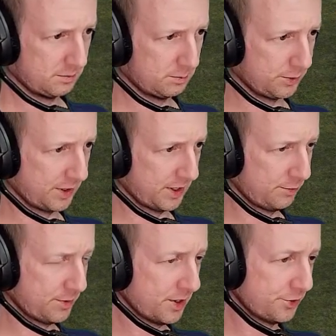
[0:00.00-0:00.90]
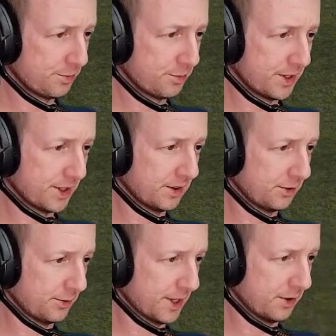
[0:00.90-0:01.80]
But we have managed to break these
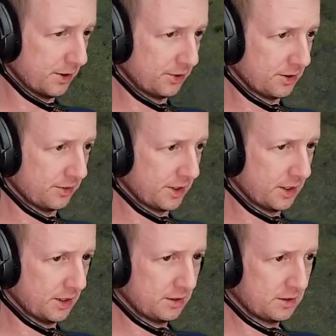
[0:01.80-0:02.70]
rat ogres over here.